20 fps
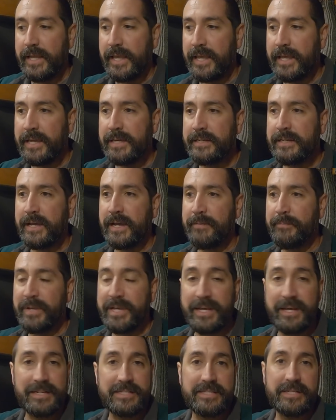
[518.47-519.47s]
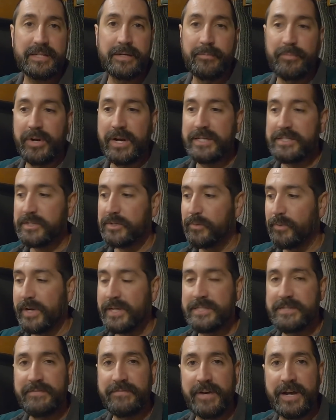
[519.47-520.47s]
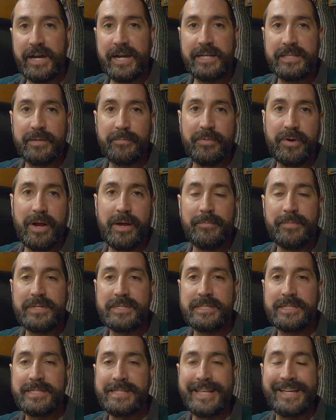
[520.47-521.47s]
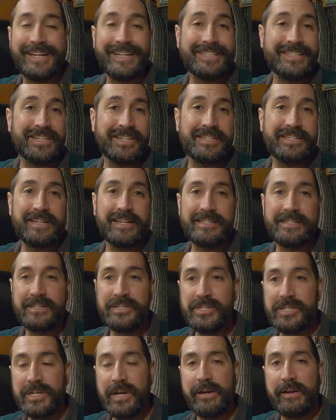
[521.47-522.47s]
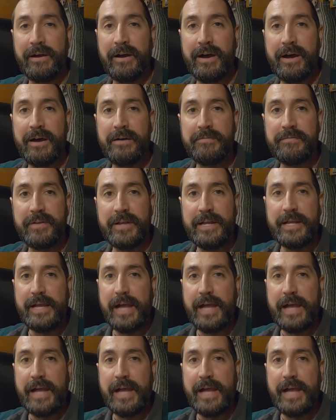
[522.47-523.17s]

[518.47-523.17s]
And because the compressor runs fine, the problem is that it just doesn't shut off.